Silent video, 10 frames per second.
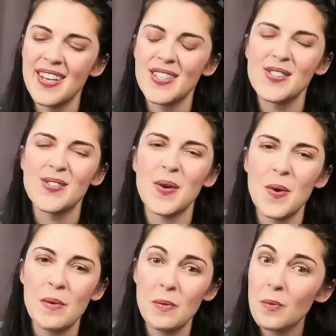
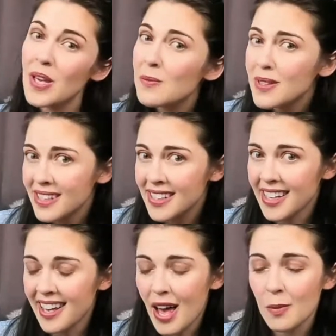So we will
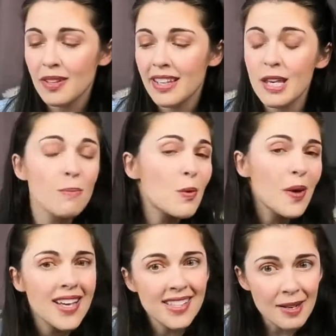see. I will keep you
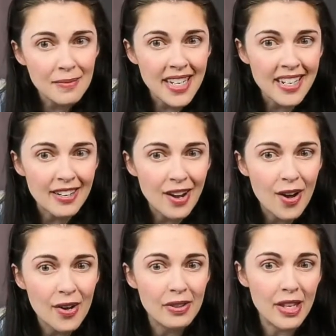guys updated
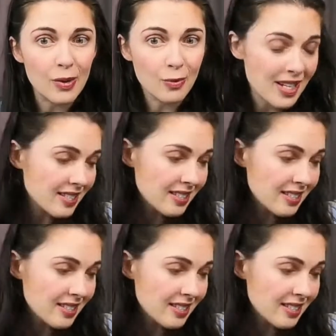on the resin